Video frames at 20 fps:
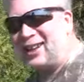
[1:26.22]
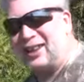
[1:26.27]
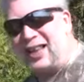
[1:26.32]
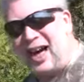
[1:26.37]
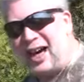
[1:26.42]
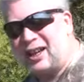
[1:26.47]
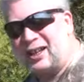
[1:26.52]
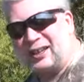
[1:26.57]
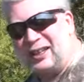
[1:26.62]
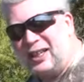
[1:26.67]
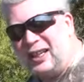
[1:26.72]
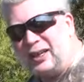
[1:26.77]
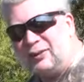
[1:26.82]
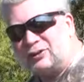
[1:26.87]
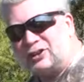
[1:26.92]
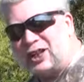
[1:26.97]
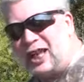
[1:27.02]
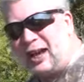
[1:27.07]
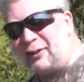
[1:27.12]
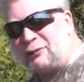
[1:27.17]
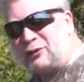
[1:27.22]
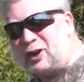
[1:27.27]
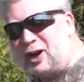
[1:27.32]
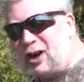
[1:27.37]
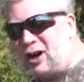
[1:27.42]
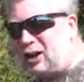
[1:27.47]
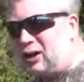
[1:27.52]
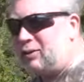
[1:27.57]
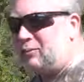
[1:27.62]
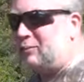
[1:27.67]
a lot of leaves left
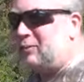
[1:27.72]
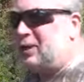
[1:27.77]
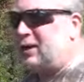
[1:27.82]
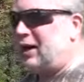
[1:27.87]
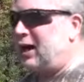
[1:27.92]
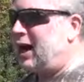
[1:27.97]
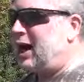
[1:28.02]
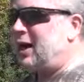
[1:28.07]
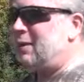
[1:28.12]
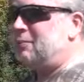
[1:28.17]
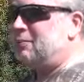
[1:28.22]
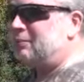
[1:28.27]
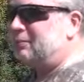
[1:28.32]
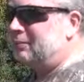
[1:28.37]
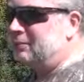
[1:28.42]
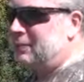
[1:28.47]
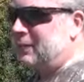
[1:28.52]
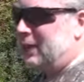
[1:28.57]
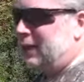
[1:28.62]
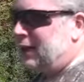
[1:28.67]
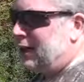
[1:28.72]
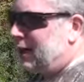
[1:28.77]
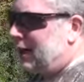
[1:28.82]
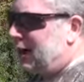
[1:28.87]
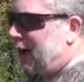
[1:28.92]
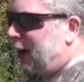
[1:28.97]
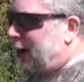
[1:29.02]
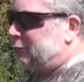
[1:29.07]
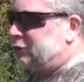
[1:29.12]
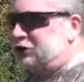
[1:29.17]
on them.
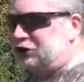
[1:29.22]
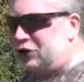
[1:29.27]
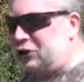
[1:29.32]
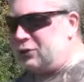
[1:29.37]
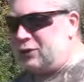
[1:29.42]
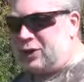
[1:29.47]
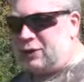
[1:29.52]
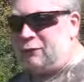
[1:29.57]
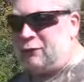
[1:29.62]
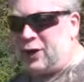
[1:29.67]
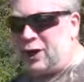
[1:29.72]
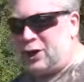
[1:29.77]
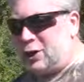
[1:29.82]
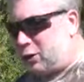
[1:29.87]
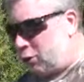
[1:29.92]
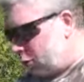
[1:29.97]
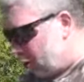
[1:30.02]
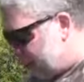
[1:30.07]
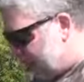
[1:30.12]
I'm shooting the video